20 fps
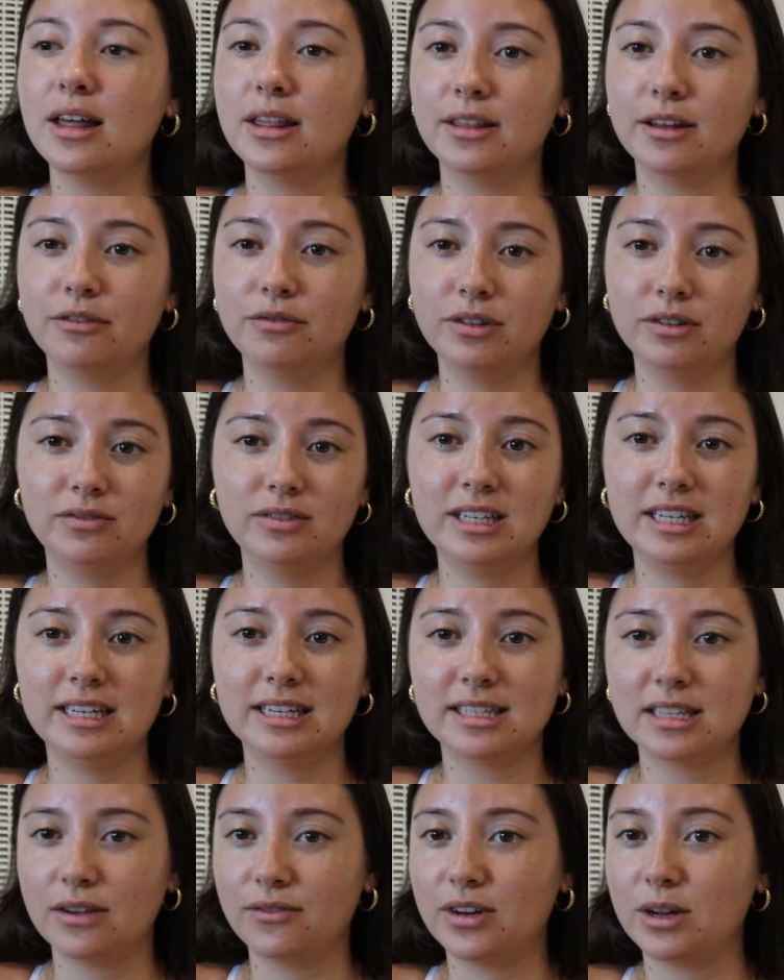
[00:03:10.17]
the 50 to
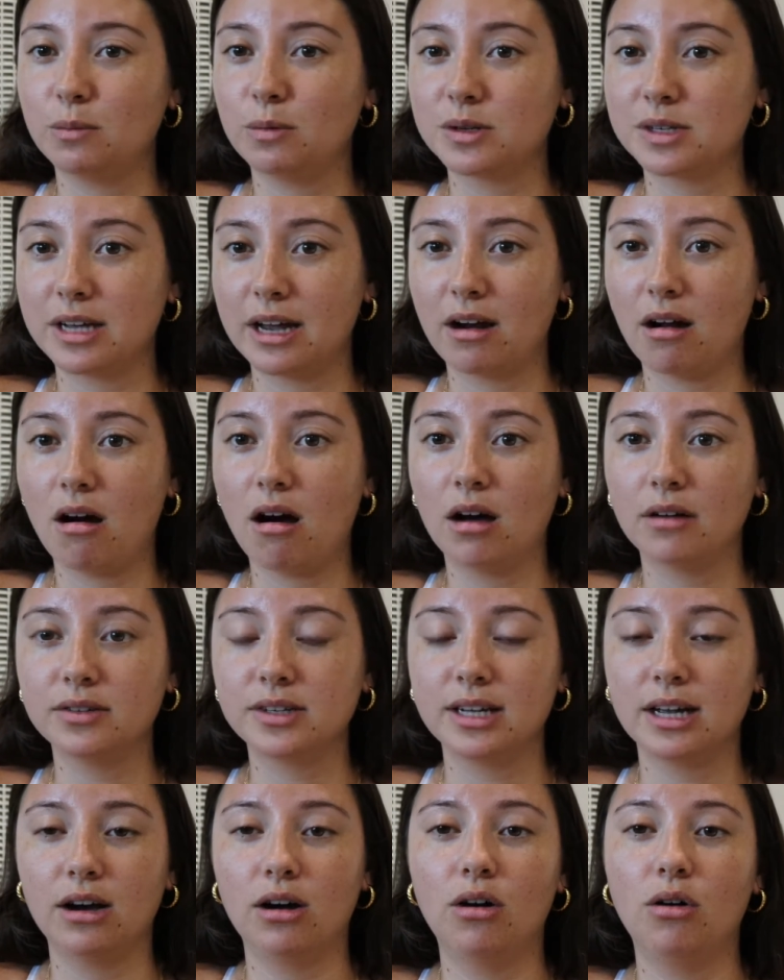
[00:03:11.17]
70% off
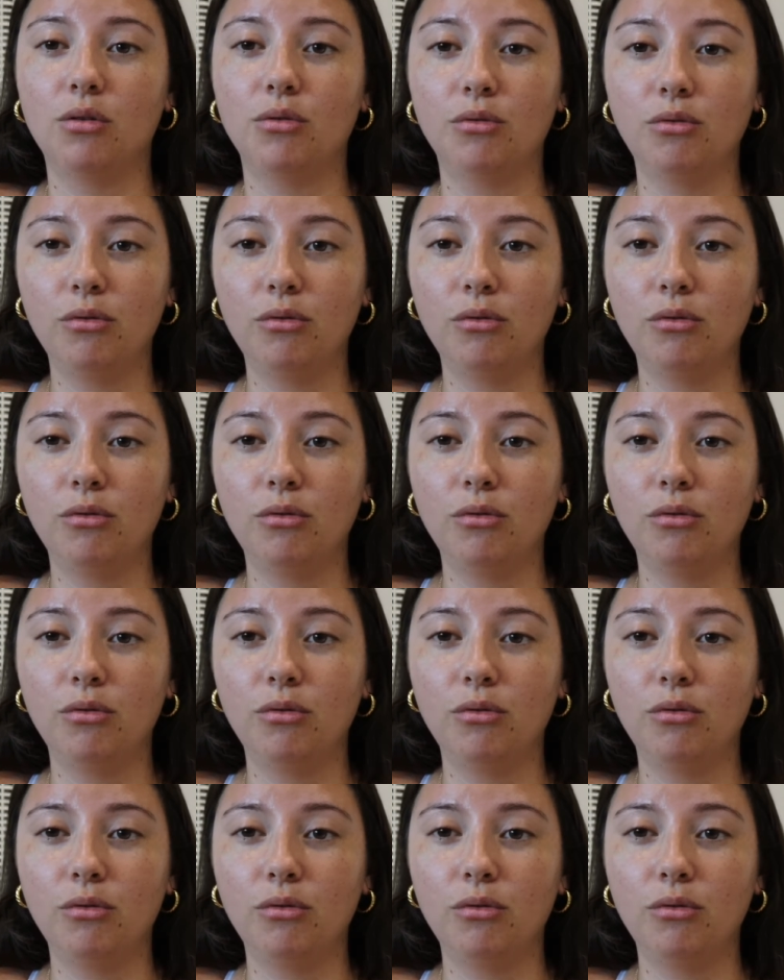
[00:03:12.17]
sale